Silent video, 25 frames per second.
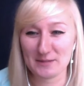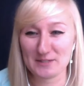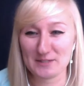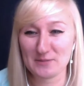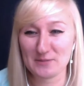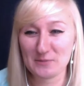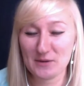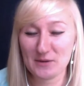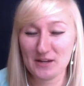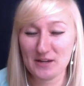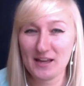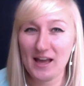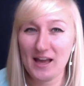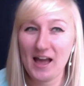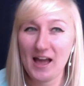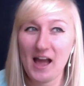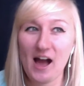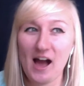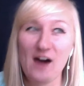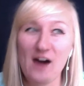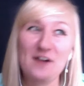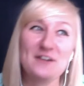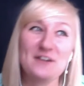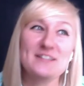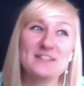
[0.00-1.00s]
point.
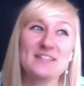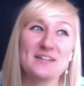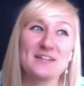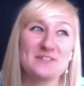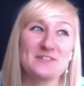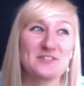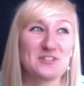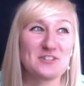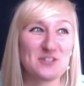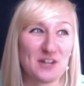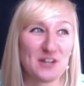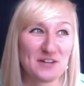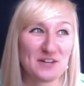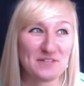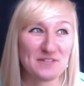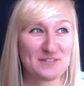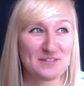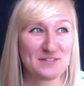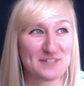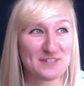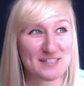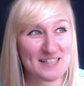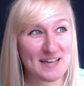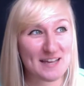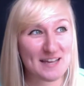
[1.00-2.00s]
Honestly, I was just trying to find
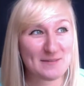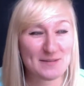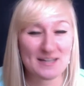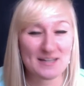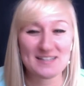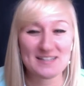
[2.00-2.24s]
Risei because